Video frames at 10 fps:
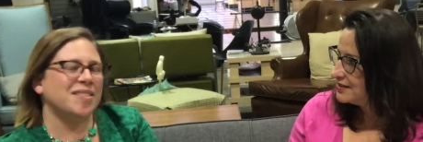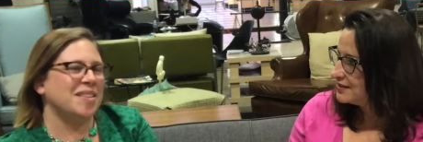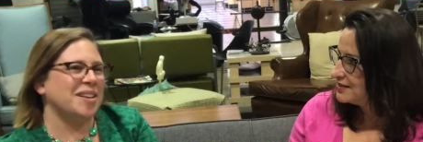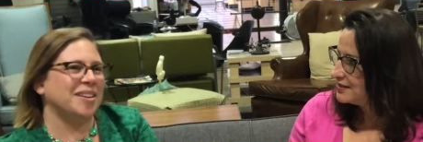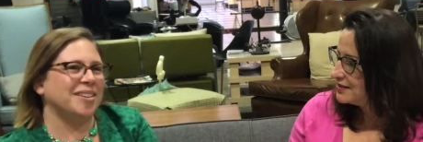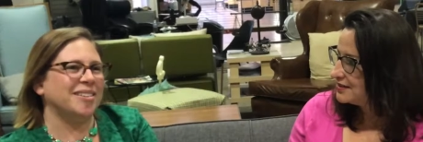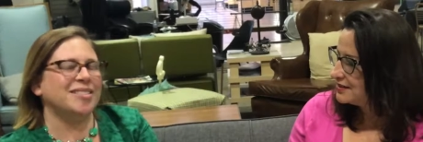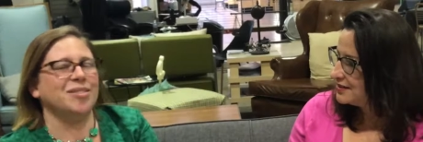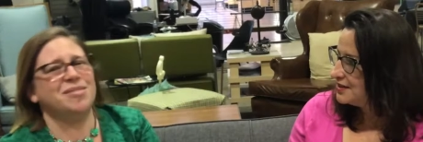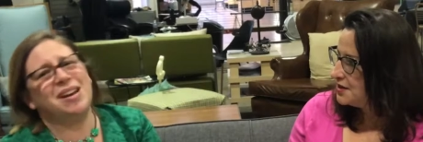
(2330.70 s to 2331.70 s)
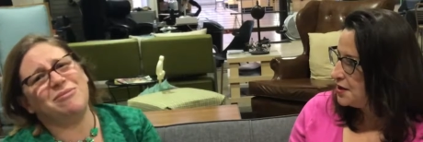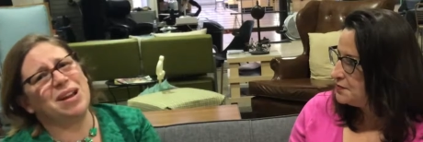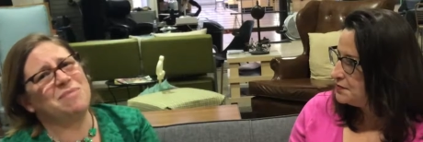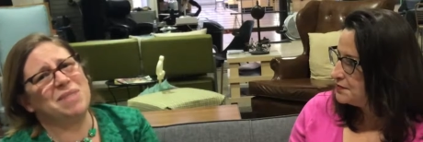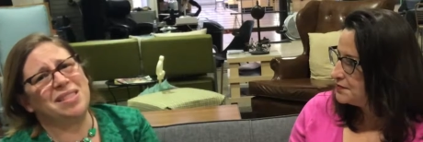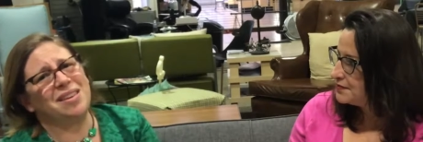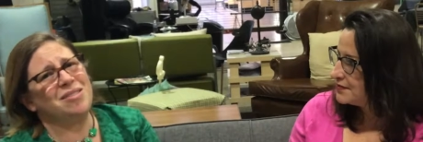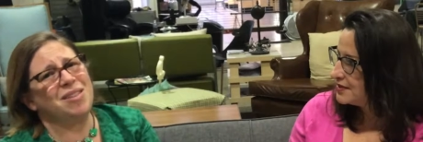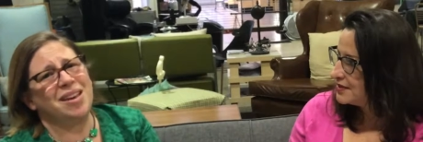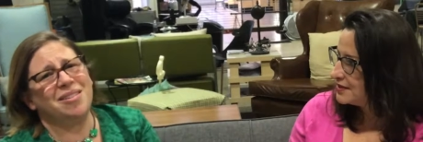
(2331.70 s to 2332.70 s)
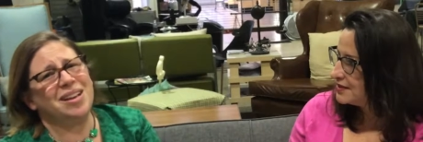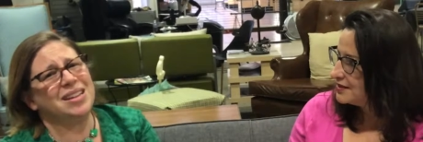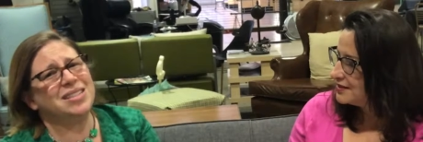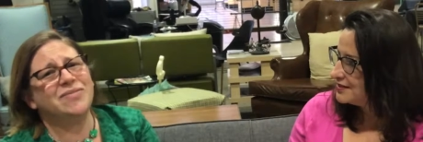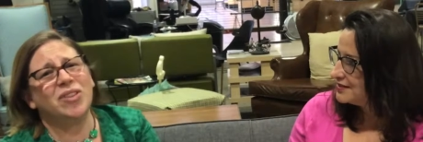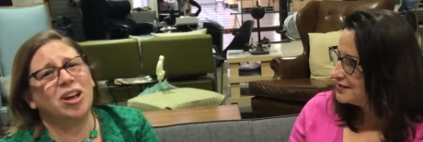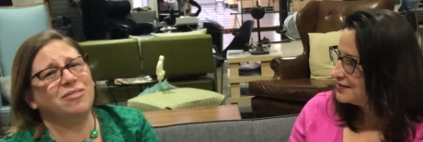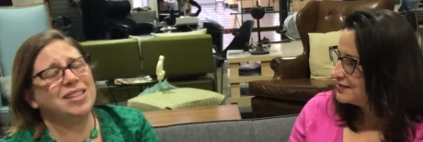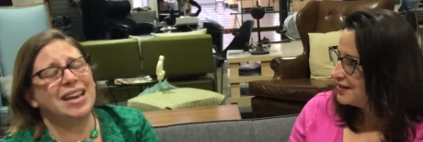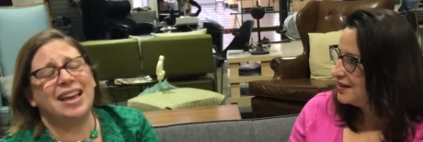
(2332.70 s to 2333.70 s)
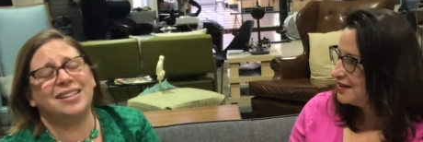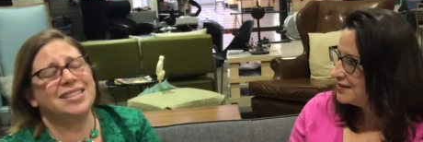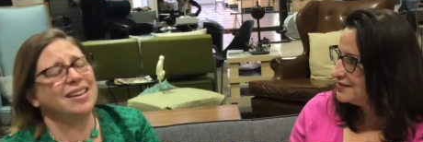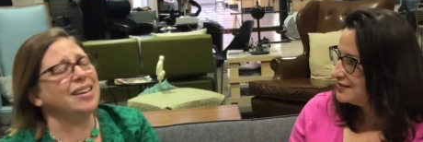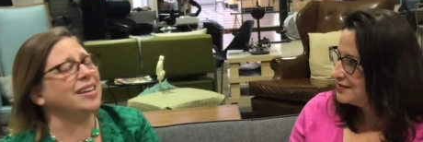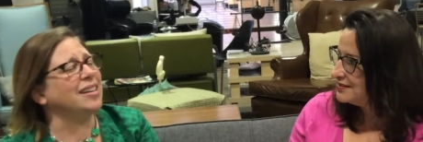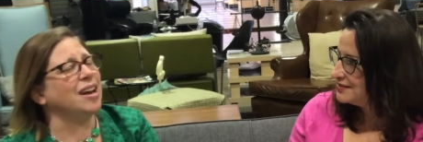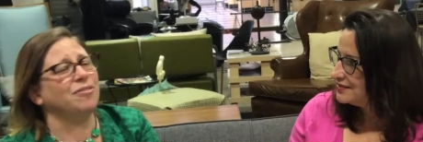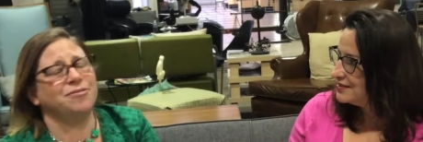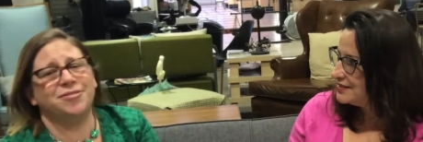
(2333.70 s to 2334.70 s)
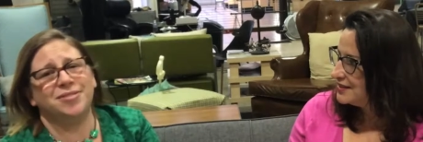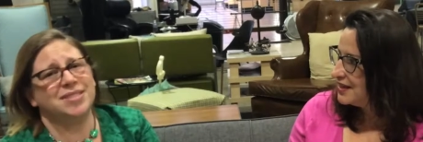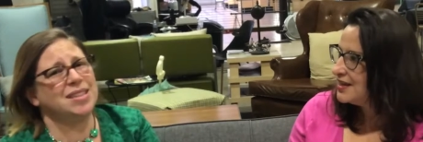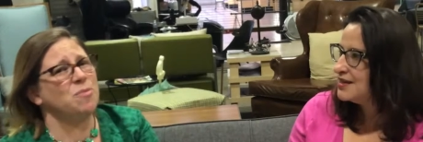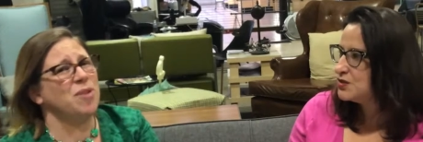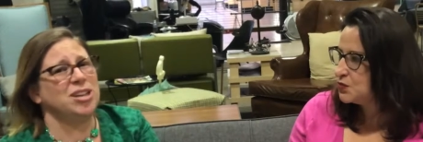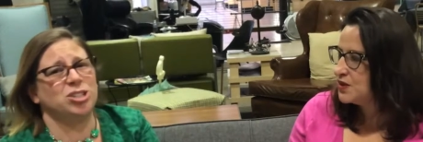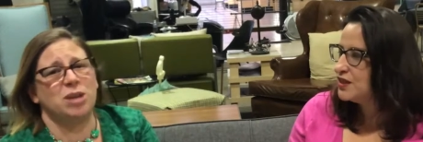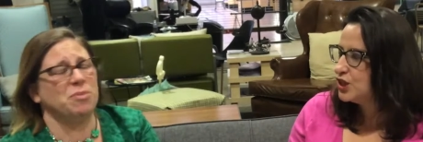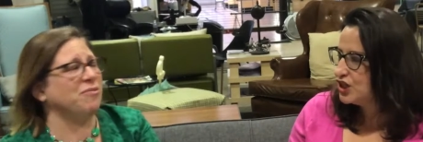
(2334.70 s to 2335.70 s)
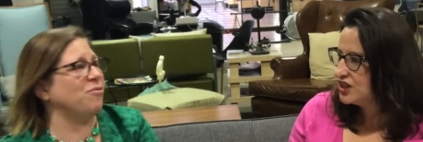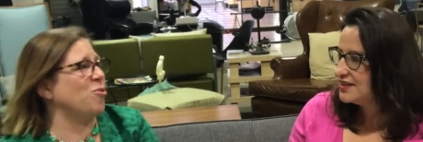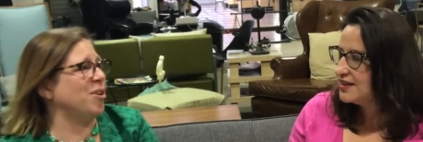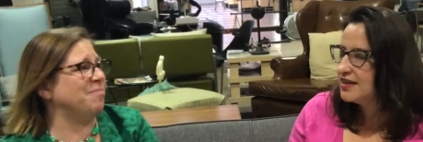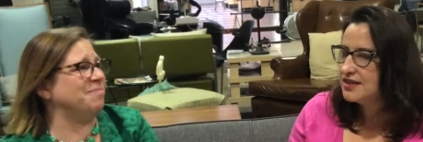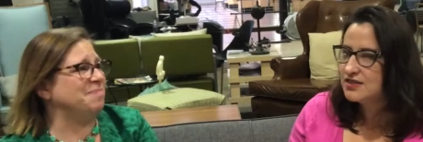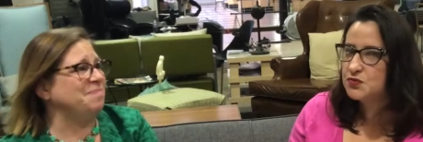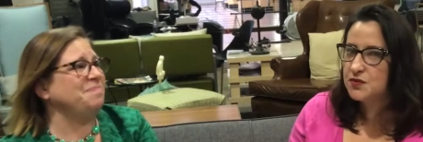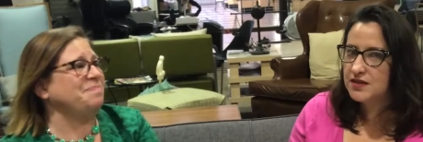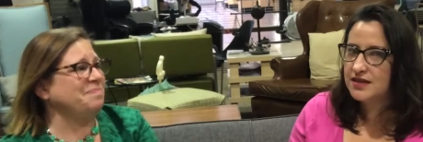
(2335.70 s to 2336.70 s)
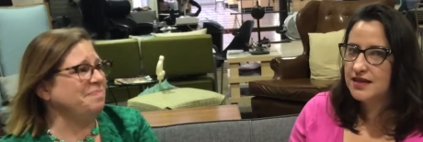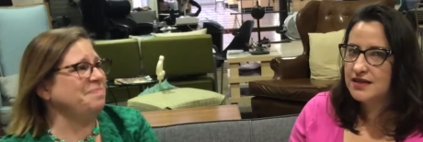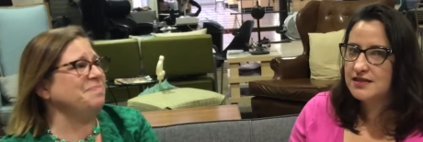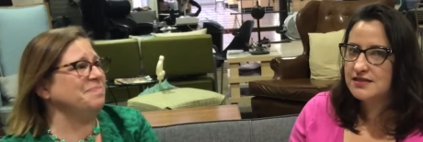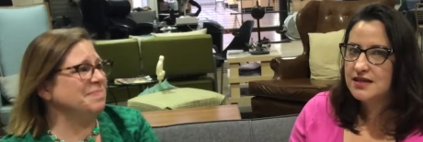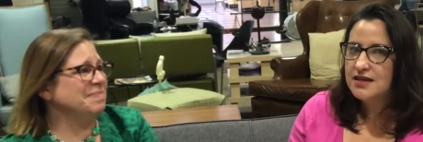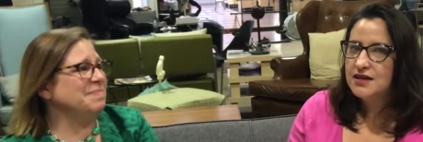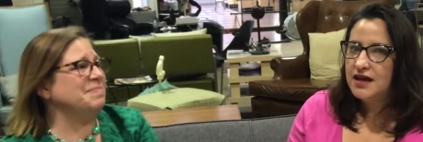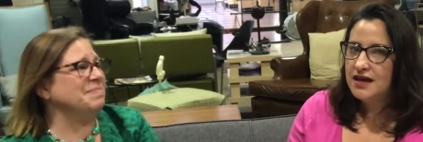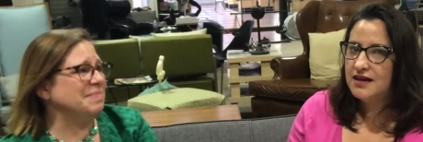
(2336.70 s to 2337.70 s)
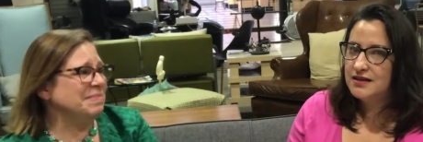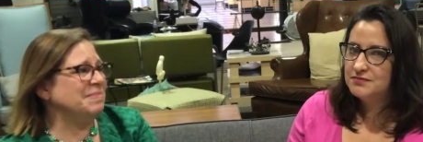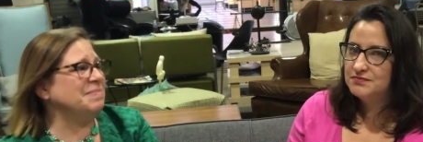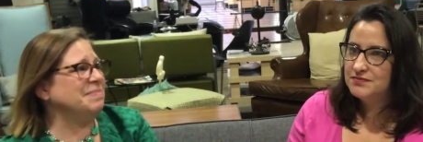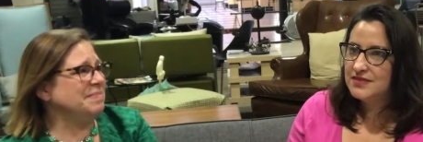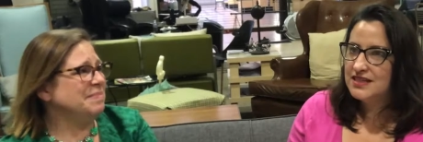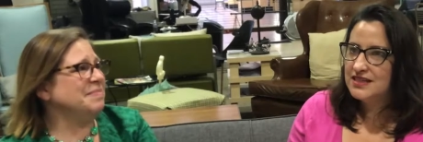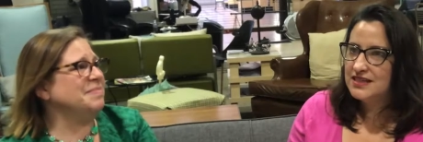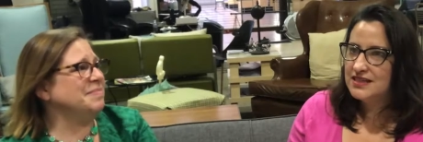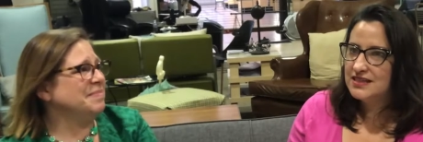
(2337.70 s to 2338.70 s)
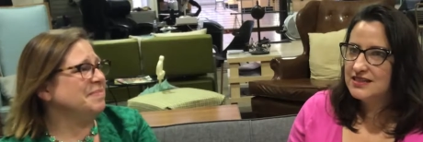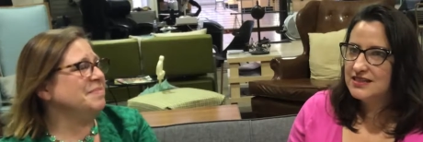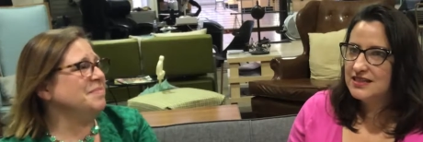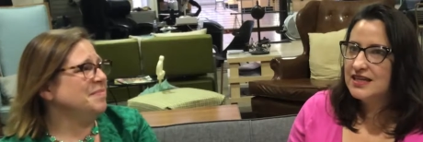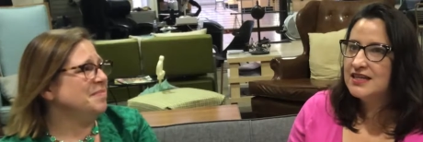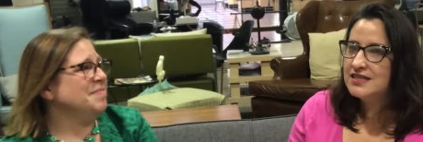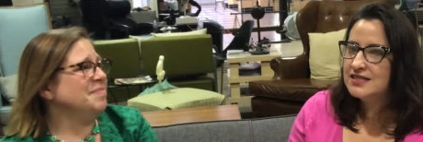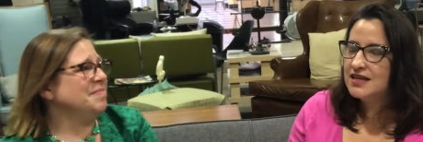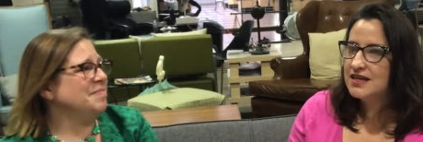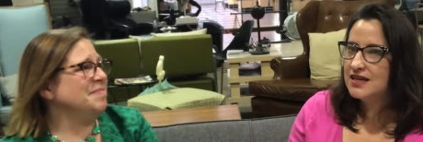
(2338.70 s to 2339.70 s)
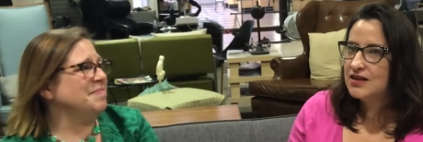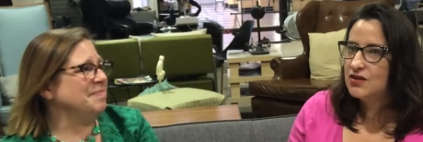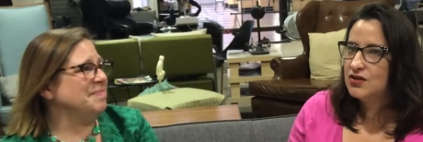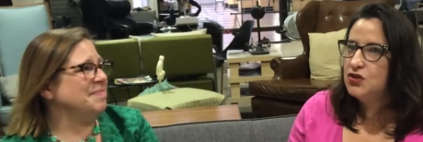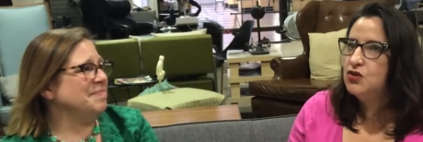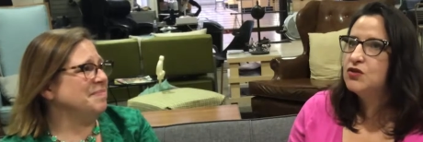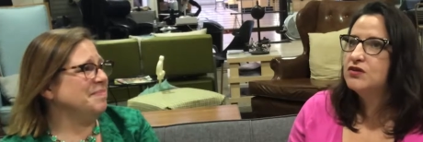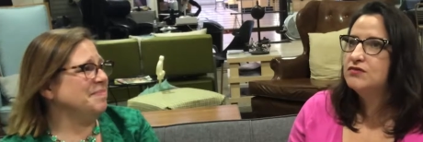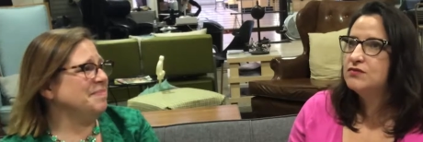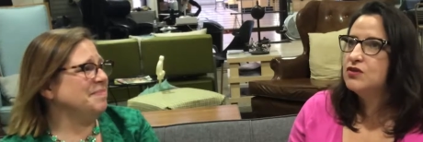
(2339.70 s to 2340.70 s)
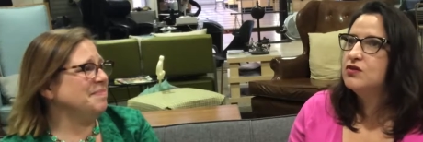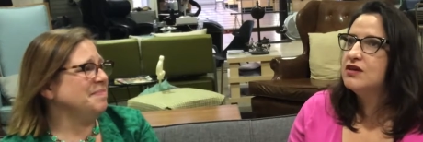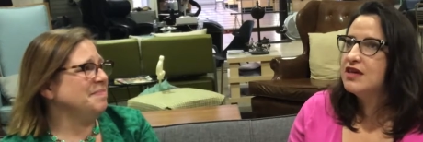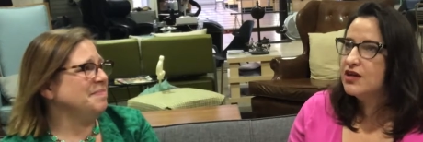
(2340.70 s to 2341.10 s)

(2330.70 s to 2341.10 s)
Speaker 1: of the theater. So yeah. I recommend that you get your kids involved. I can't tell you enough. Some it is way, really good. Form. It is
Speaker 2: really it is, um, it is. You can you can